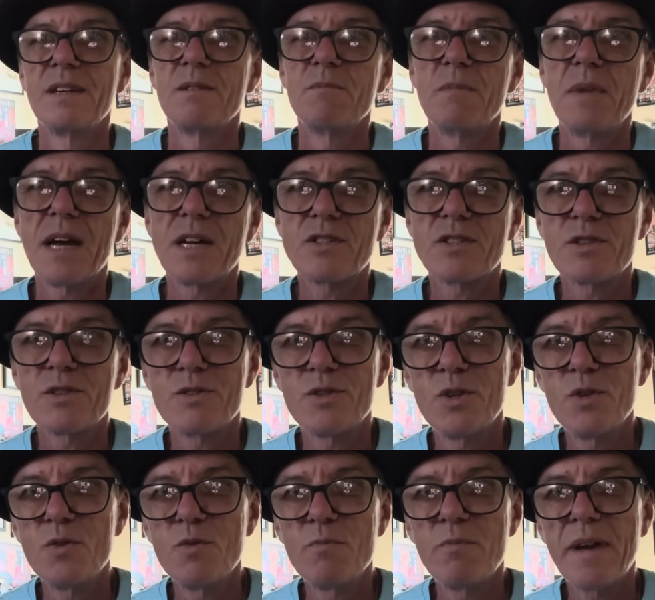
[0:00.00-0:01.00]
Master
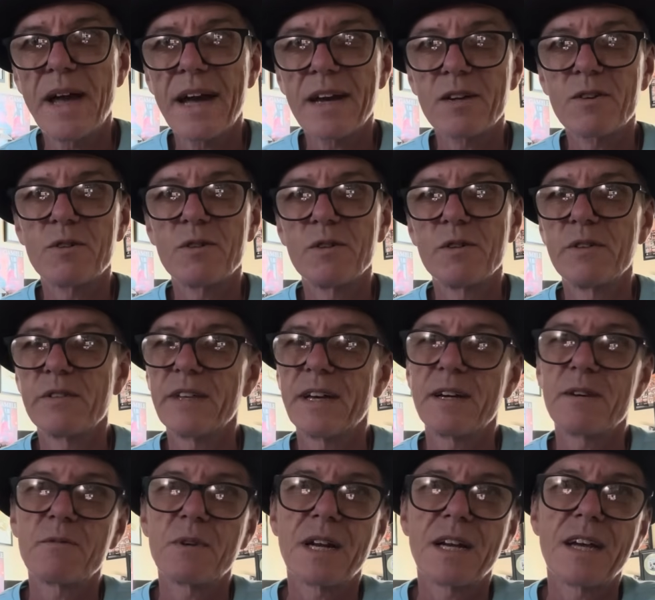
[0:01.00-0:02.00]
2 Batgirl,
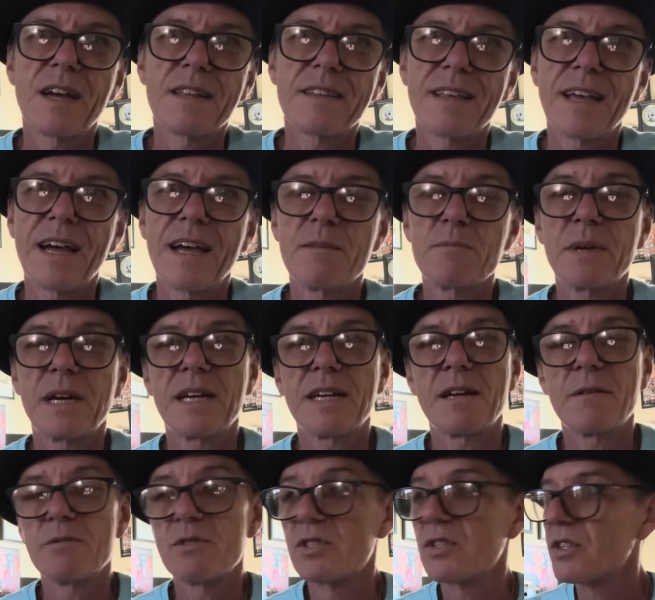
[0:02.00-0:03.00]
that when I got that, man,
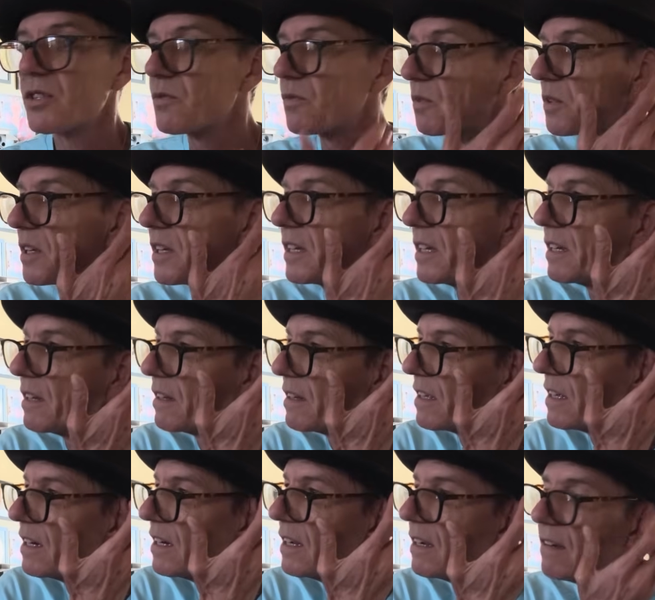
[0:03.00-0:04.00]
I was just really,
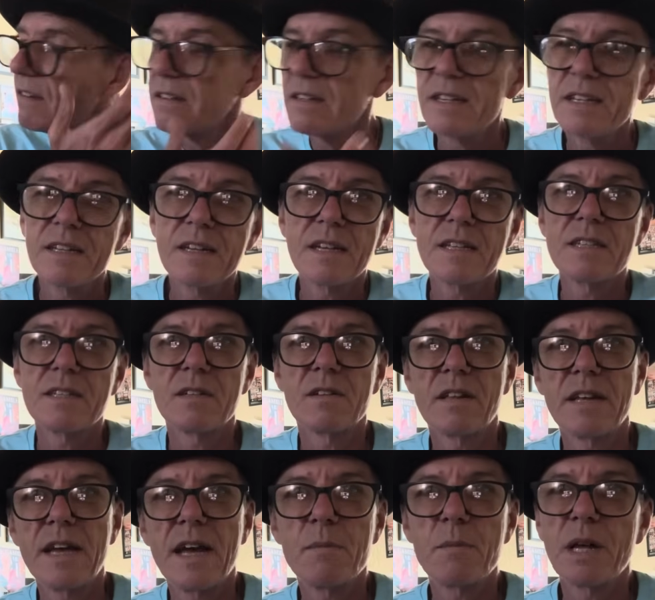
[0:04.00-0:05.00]
and I
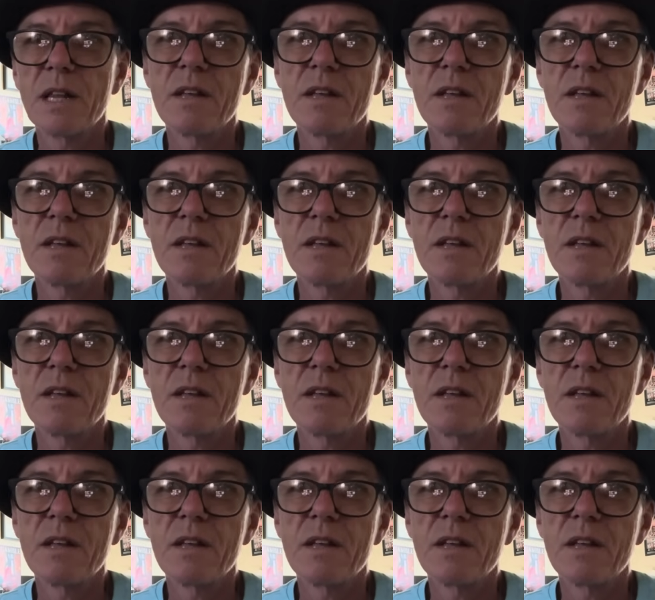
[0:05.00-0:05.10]
still am.